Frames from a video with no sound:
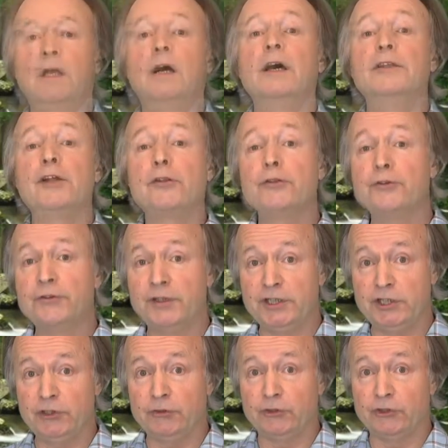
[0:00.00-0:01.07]
Another
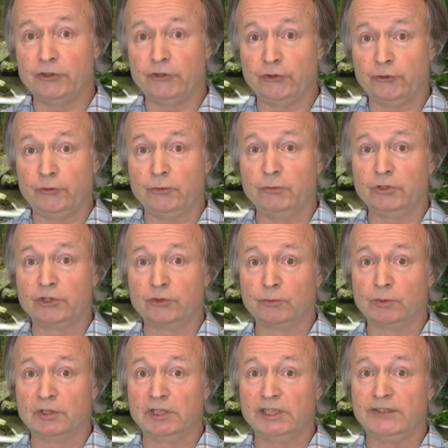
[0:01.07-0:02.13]
thing you can do to
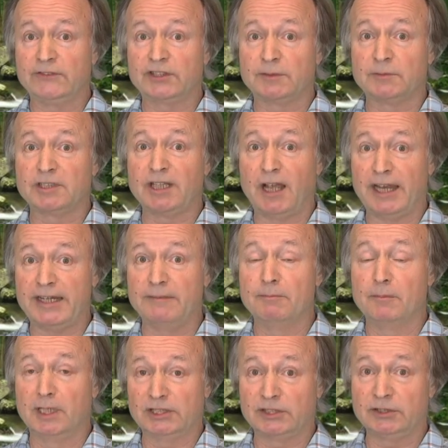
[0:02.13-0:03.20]
relieve some tight
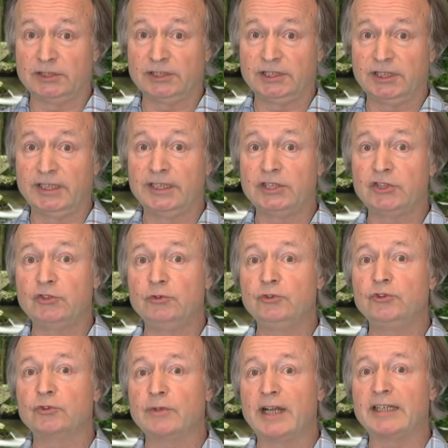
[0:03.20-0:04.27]
muscles is do
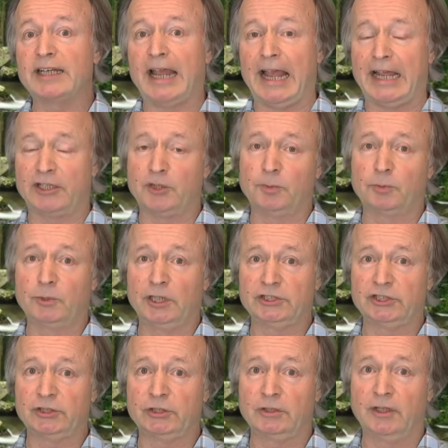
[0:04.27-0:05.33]
direct
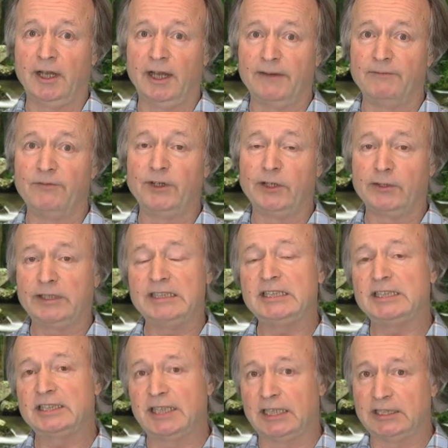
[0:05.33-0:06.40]
acupressure on very
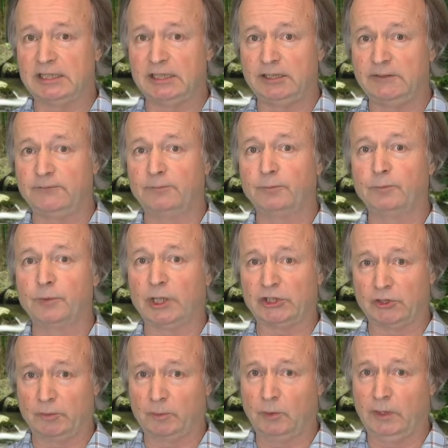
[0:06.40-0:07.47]
sensitive
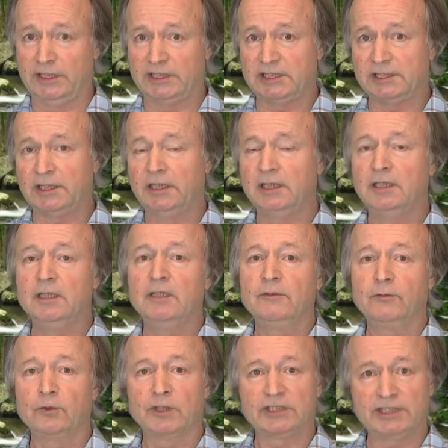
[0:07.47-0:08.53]
pressure points.
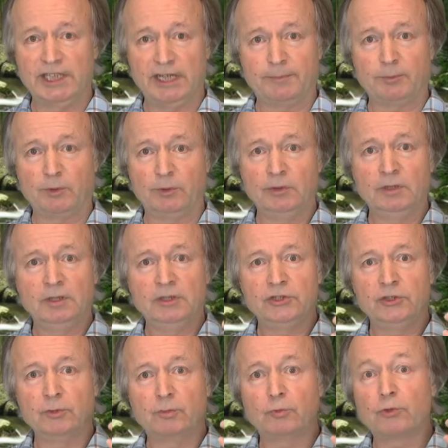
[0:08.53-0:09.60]
For example,
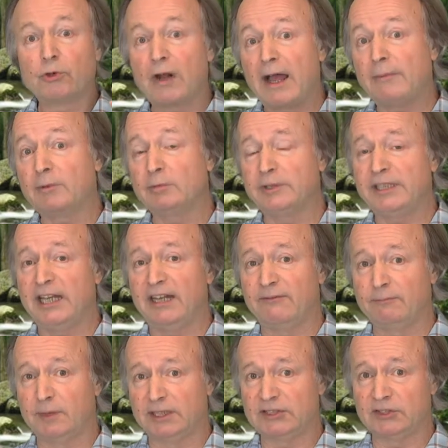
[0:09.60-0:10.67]
you probably have
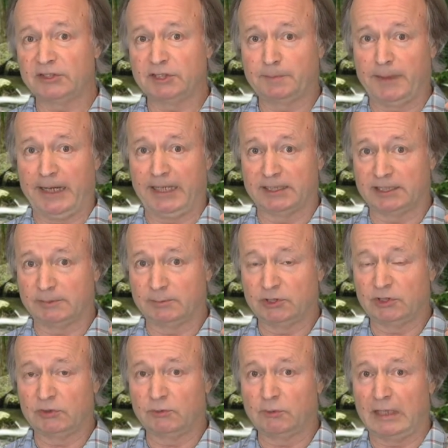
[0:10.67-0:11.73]
muscle
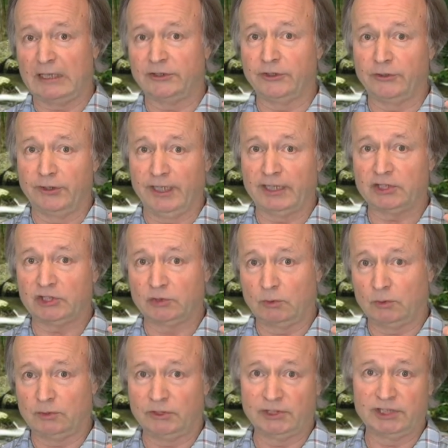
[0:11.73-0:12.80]
spasms throughout your neck,
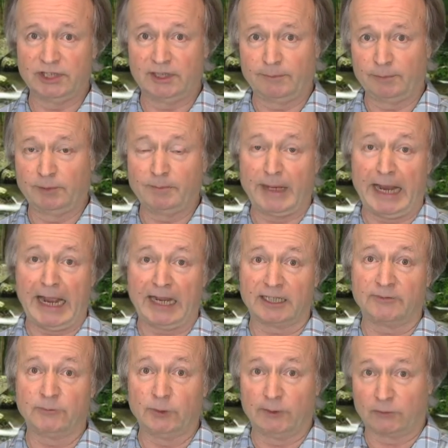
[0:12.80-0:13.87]
shoulders, and upper
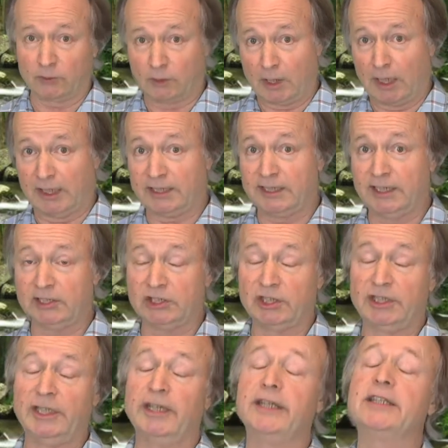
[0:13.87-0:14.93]
back if you have chronic
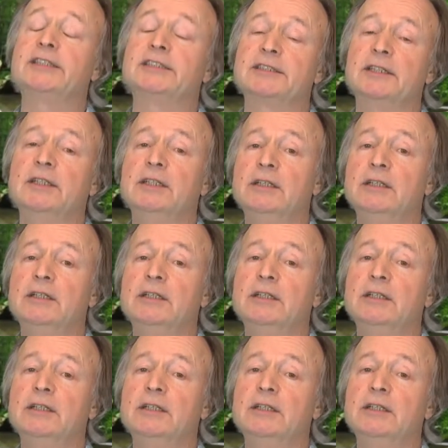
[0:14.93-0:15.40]
tension headaches.